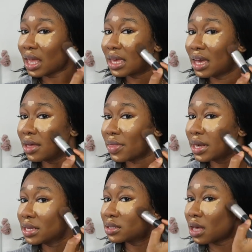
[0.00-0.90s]
yeah,
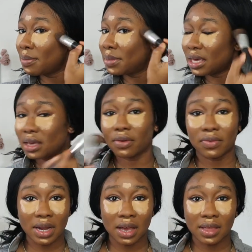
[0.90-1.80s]
that is me
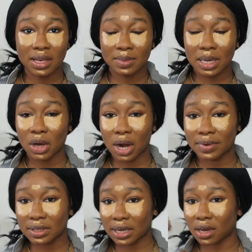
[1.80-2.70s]
for now. That is my
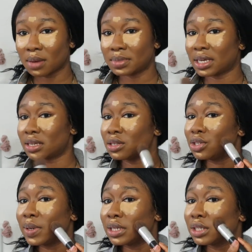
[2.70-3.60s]
current like updated
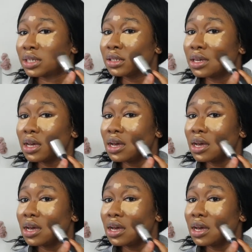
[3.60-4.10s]
situation.